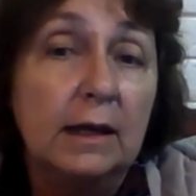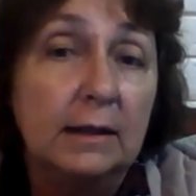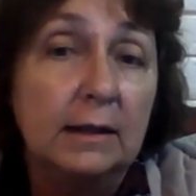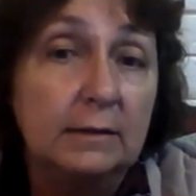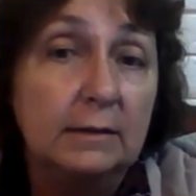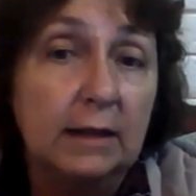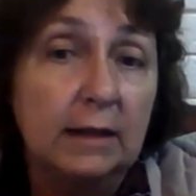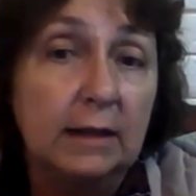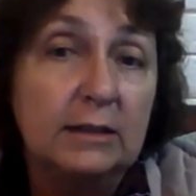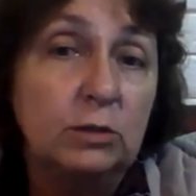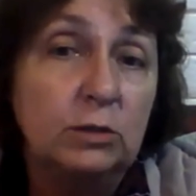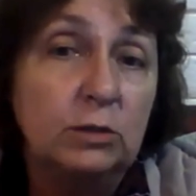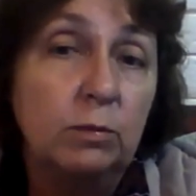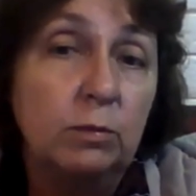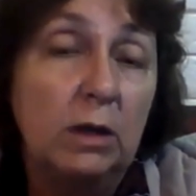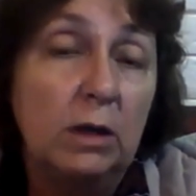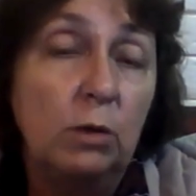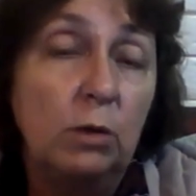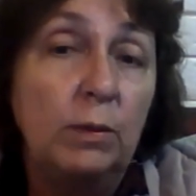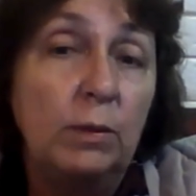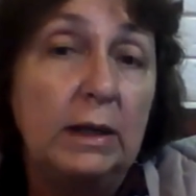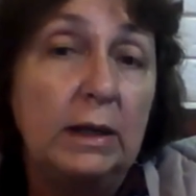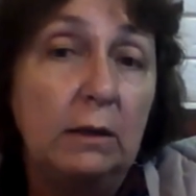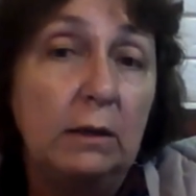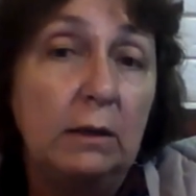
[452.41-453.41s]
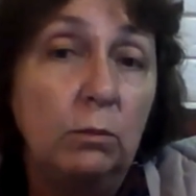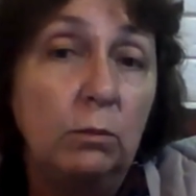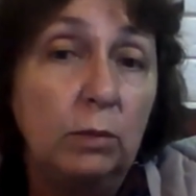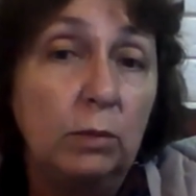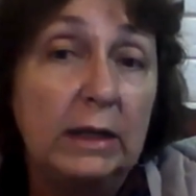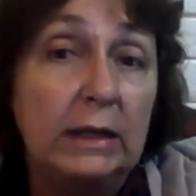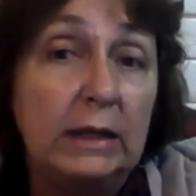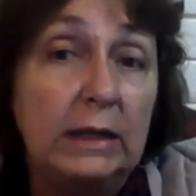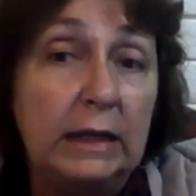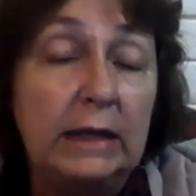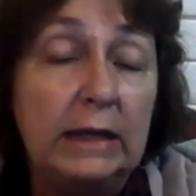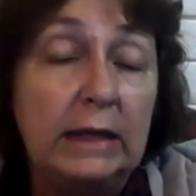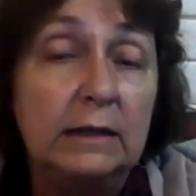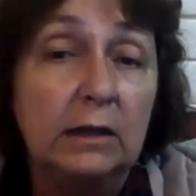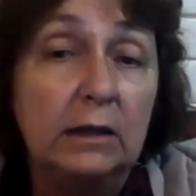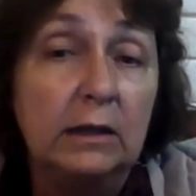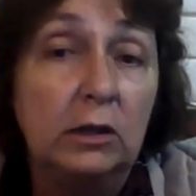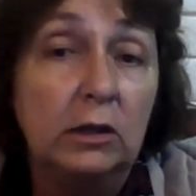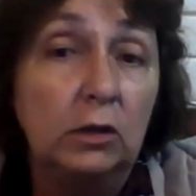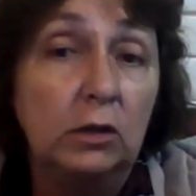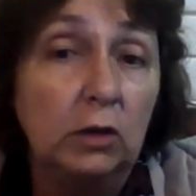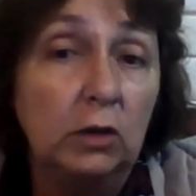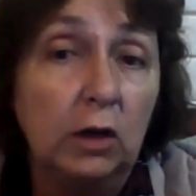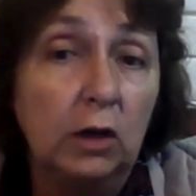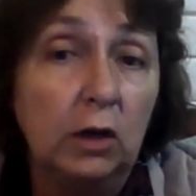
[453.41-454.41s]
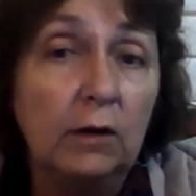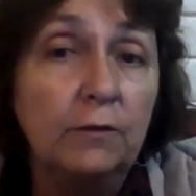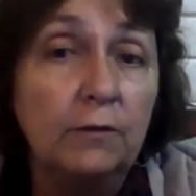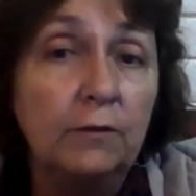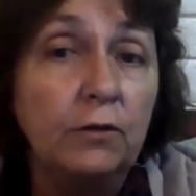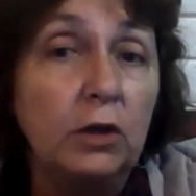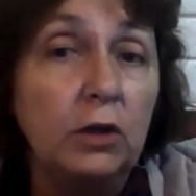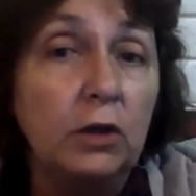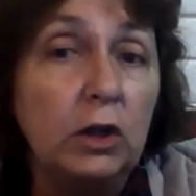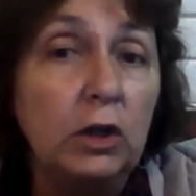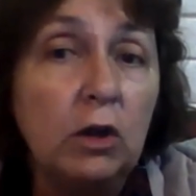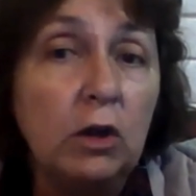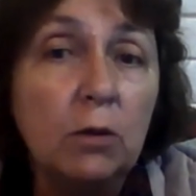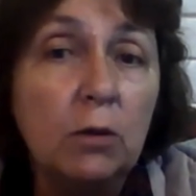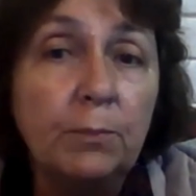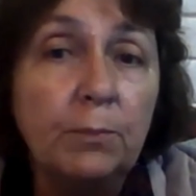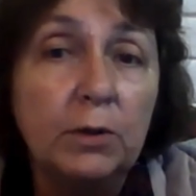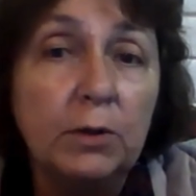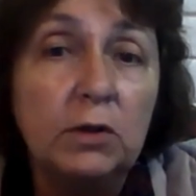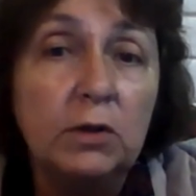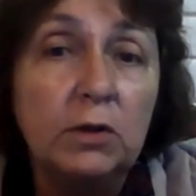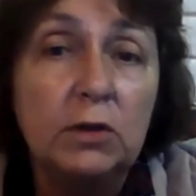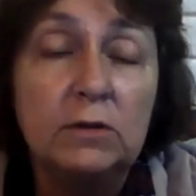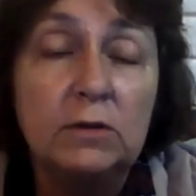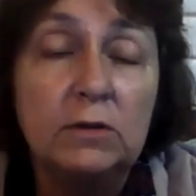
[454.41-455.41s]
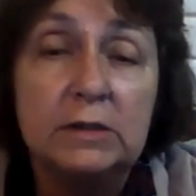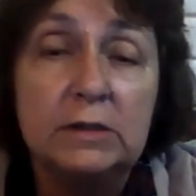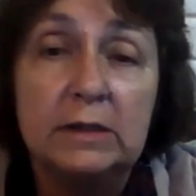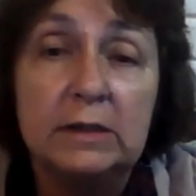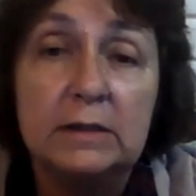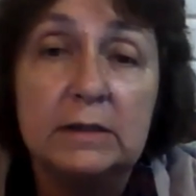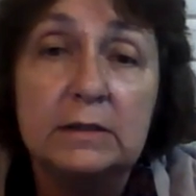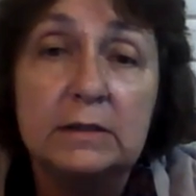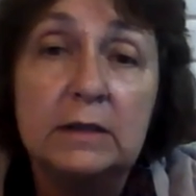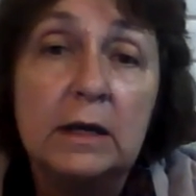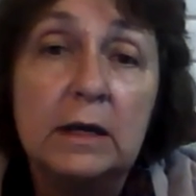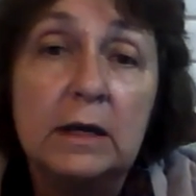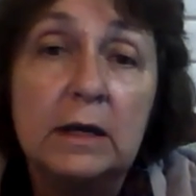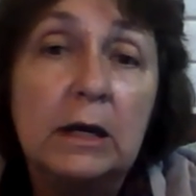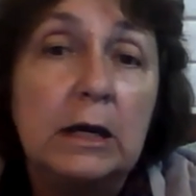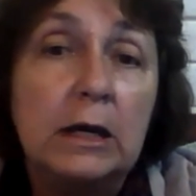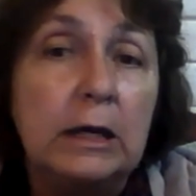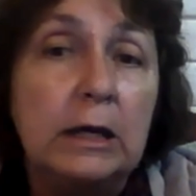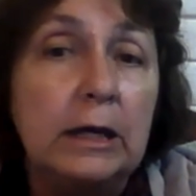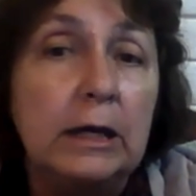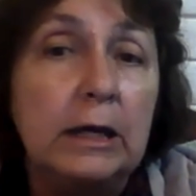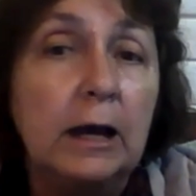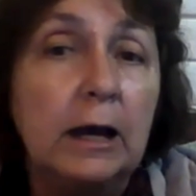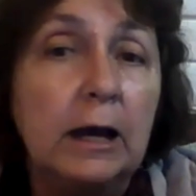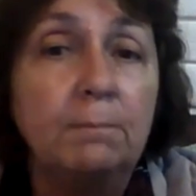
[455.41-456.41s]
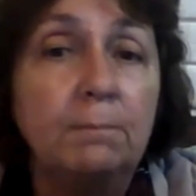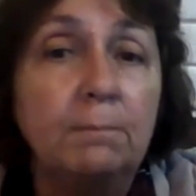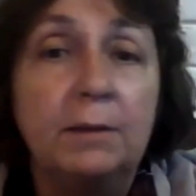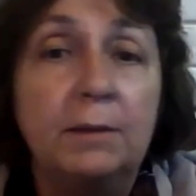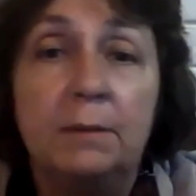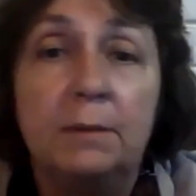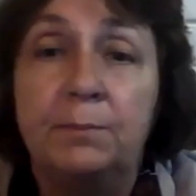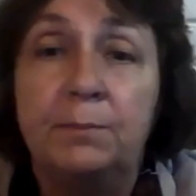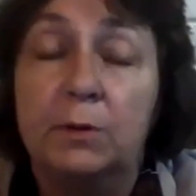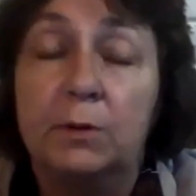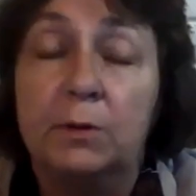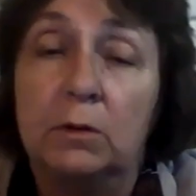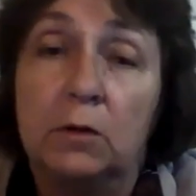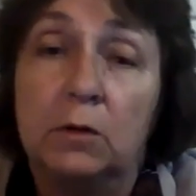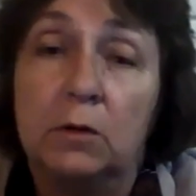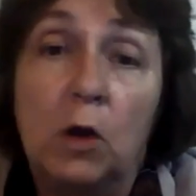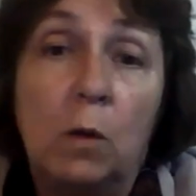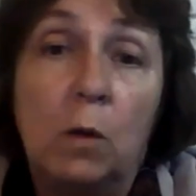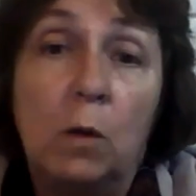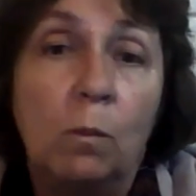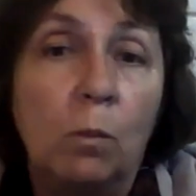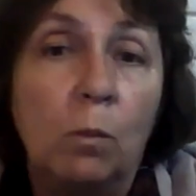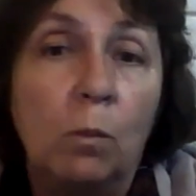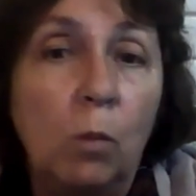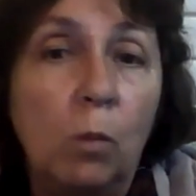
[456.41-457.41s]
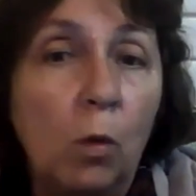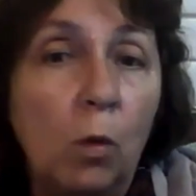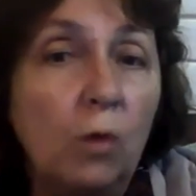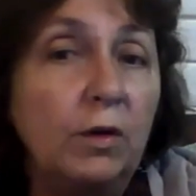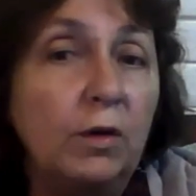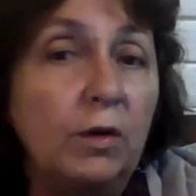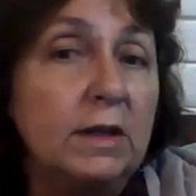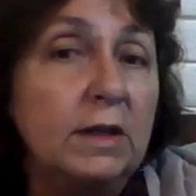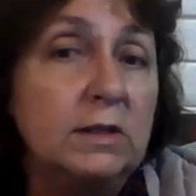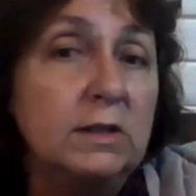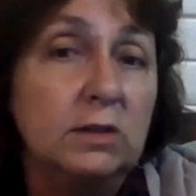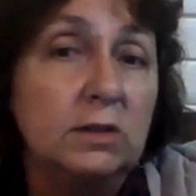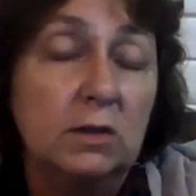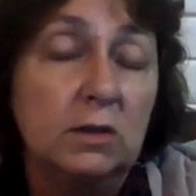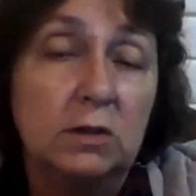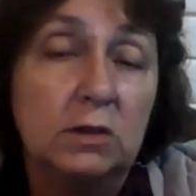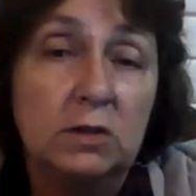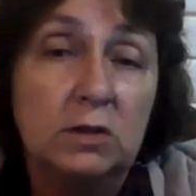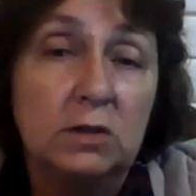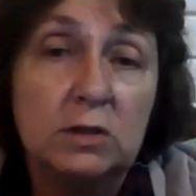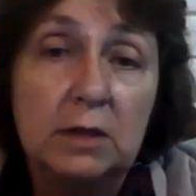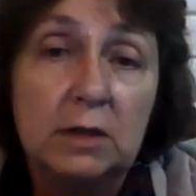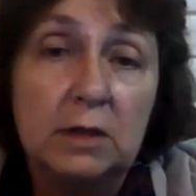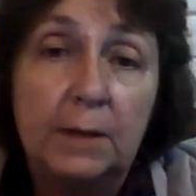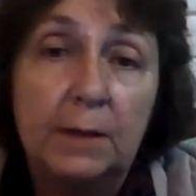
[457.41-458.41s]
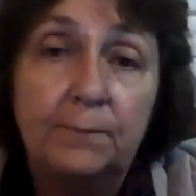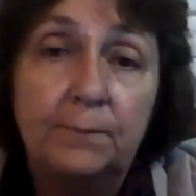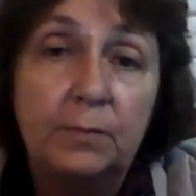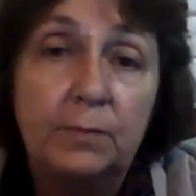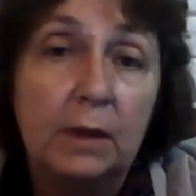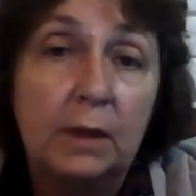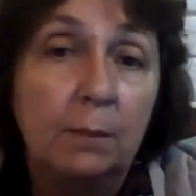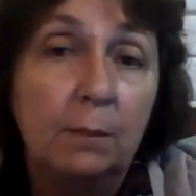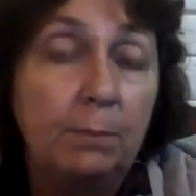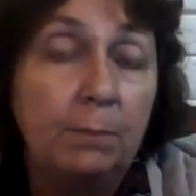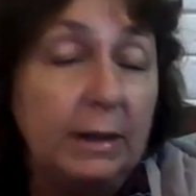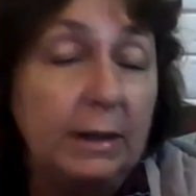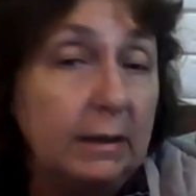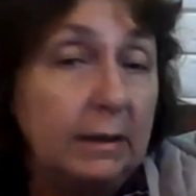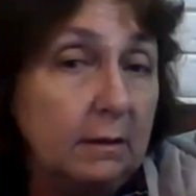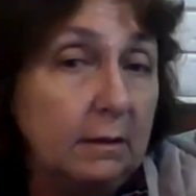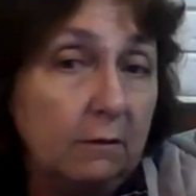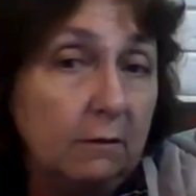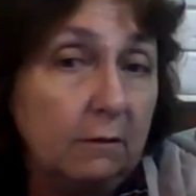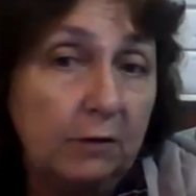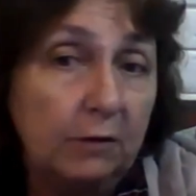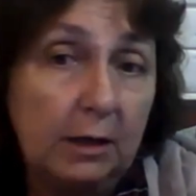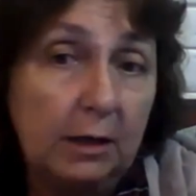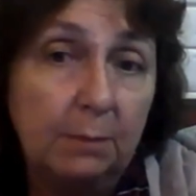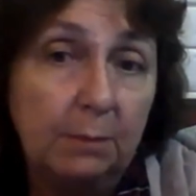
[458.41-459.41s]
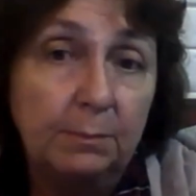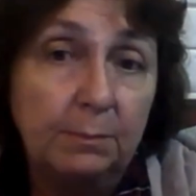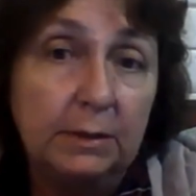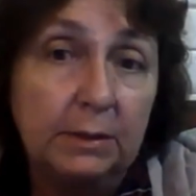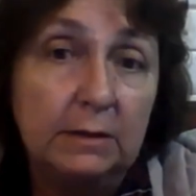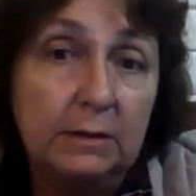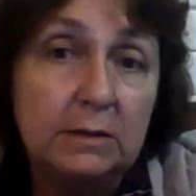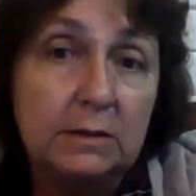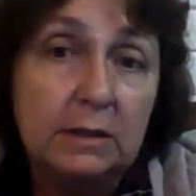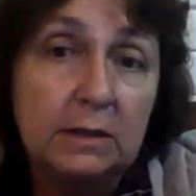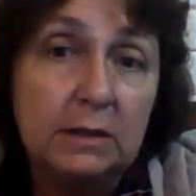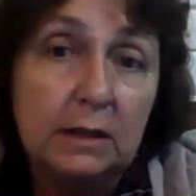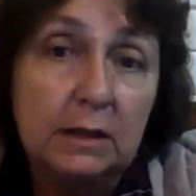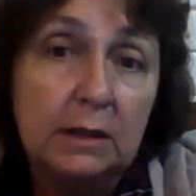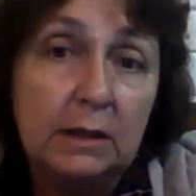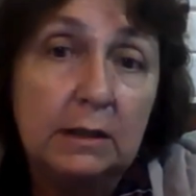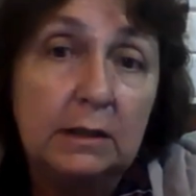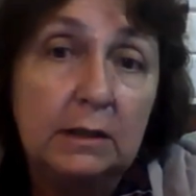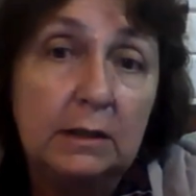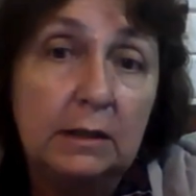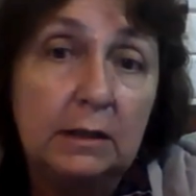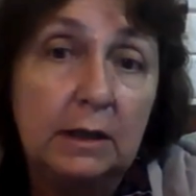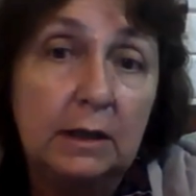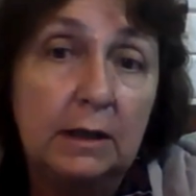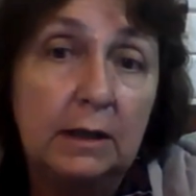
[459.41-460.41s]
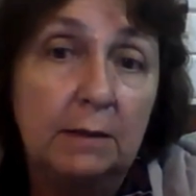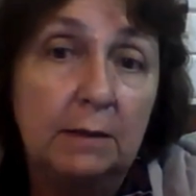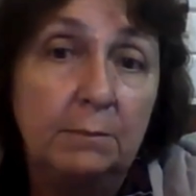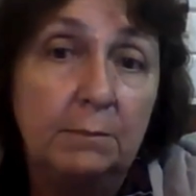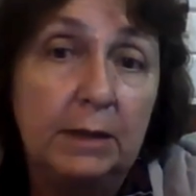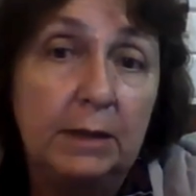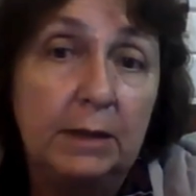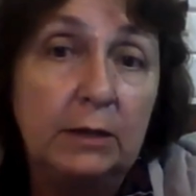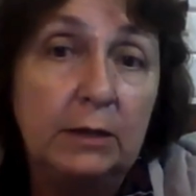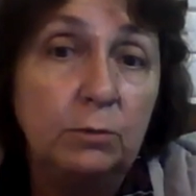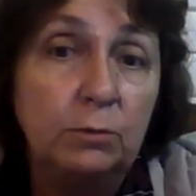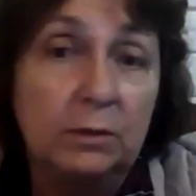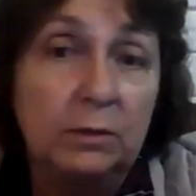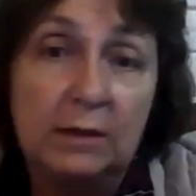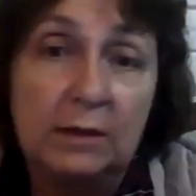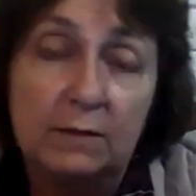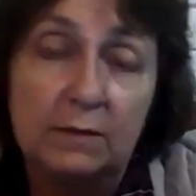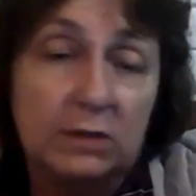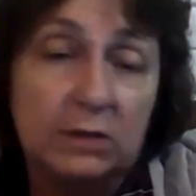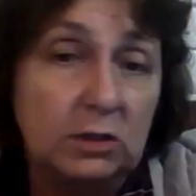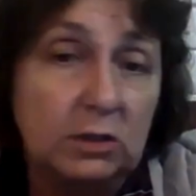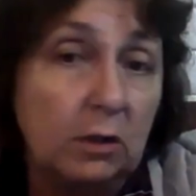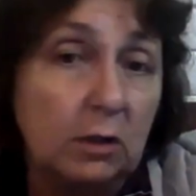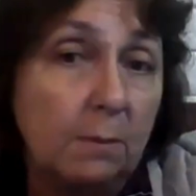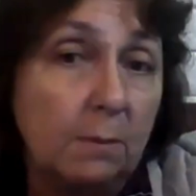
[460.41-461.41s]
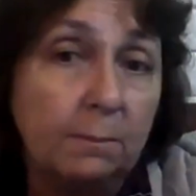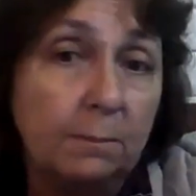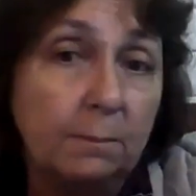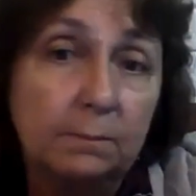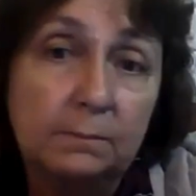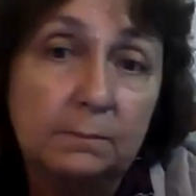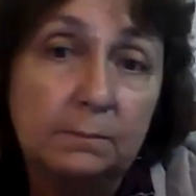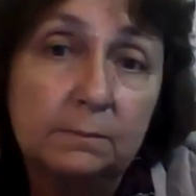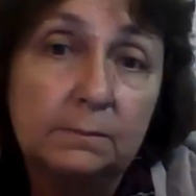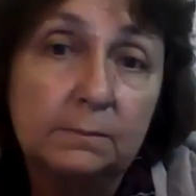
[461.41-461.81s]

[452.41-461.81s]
and that's where we need a lot of new producers, young people, more research, better development. It will never stop.